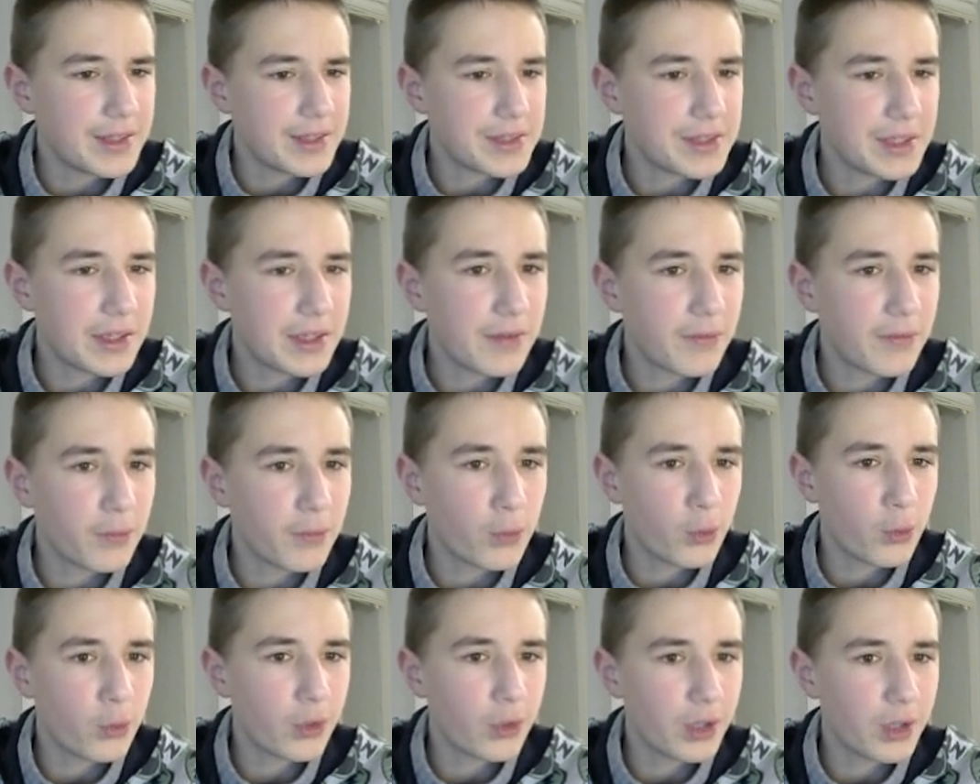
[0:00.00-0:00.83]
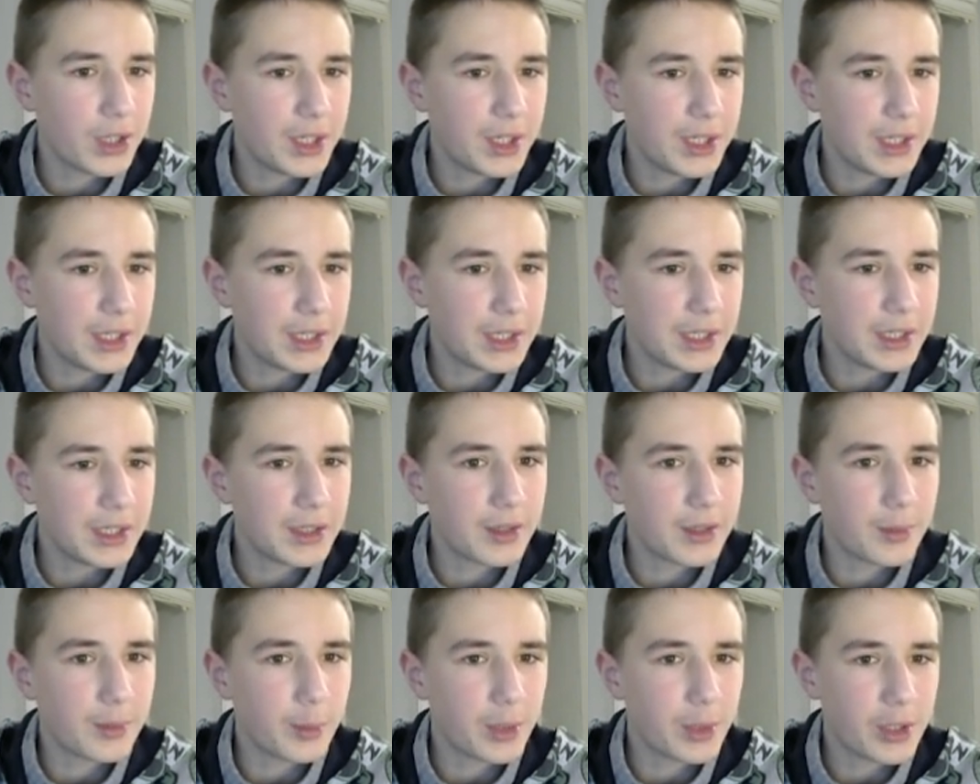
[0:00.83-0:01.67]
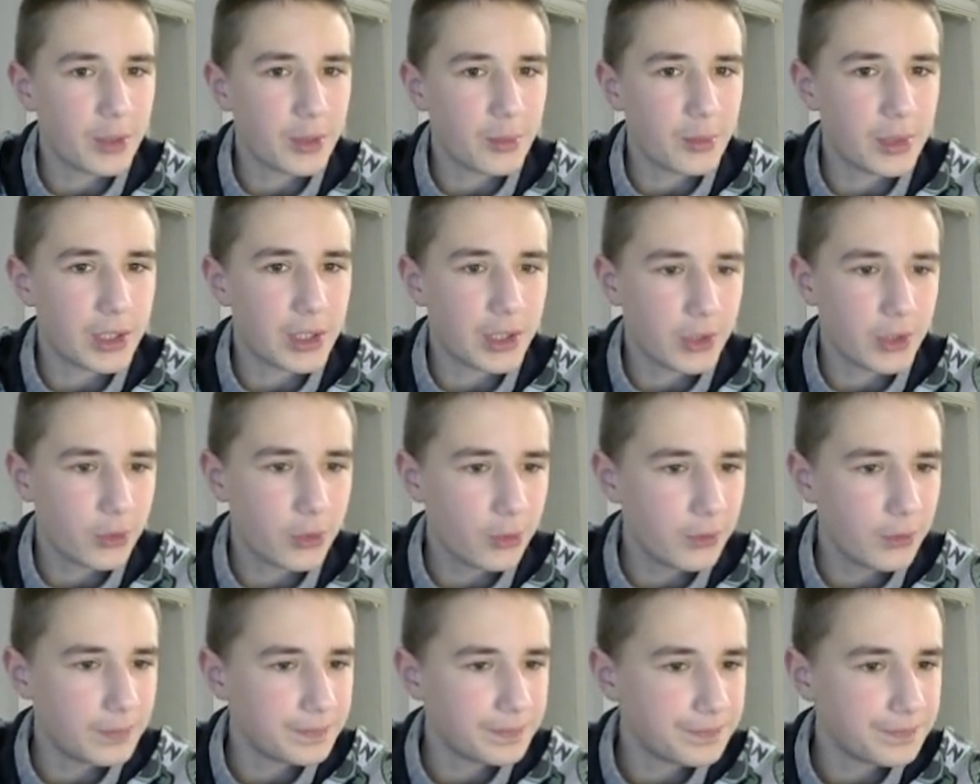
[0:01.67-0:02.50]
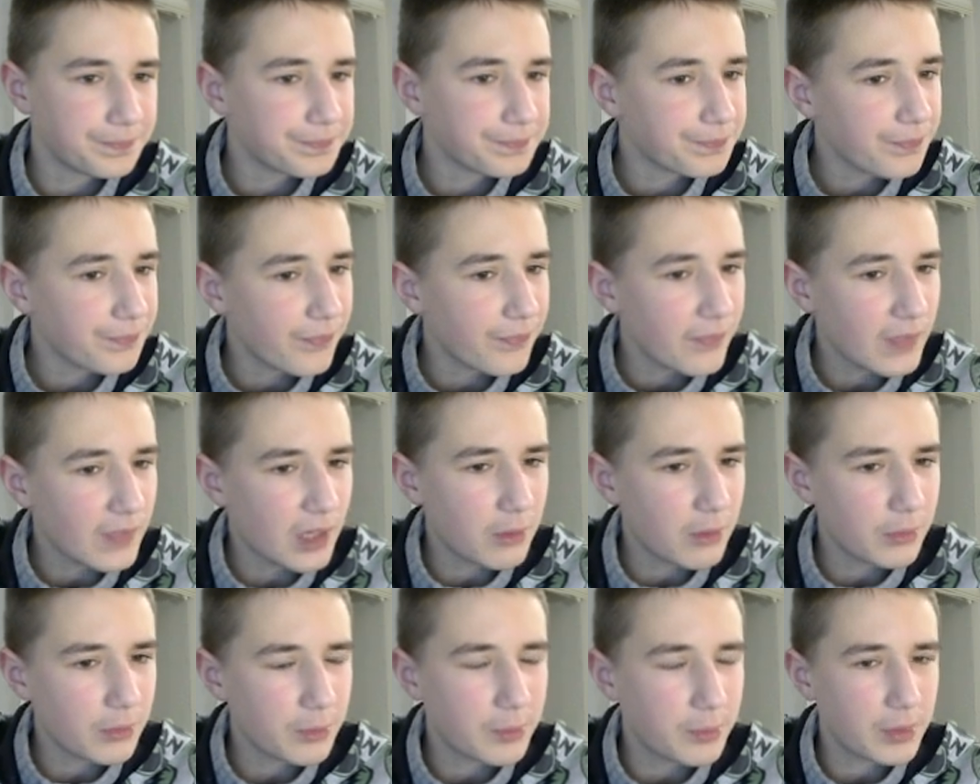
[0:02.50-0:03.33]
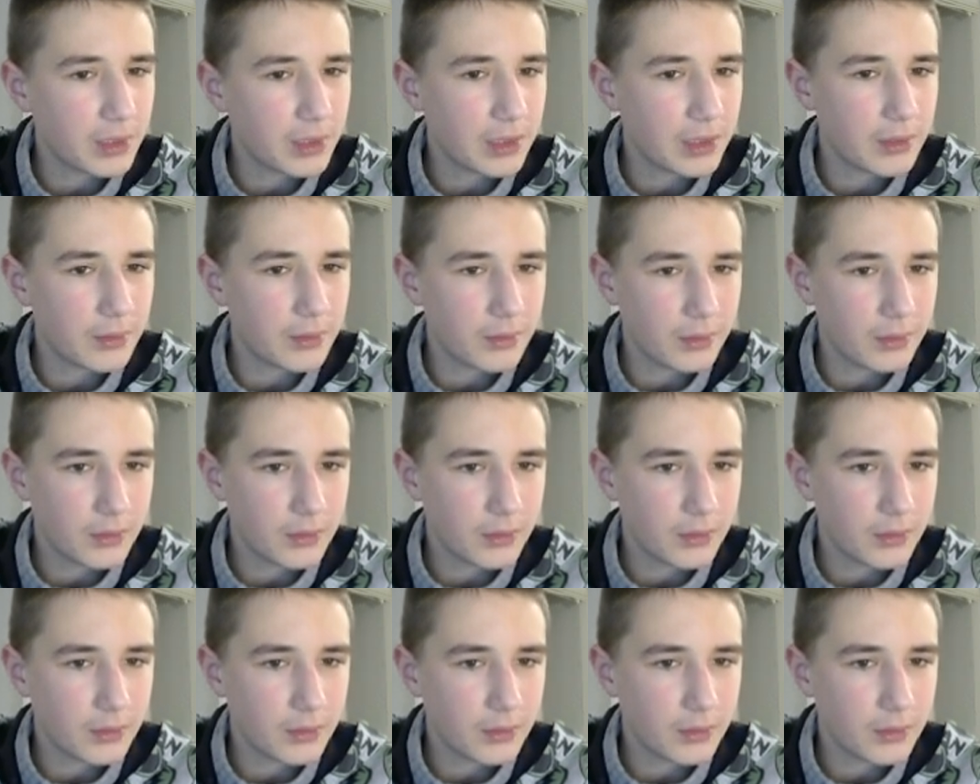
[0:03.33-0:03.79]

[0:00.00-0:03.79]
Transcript: e4 here bishop b2 I would be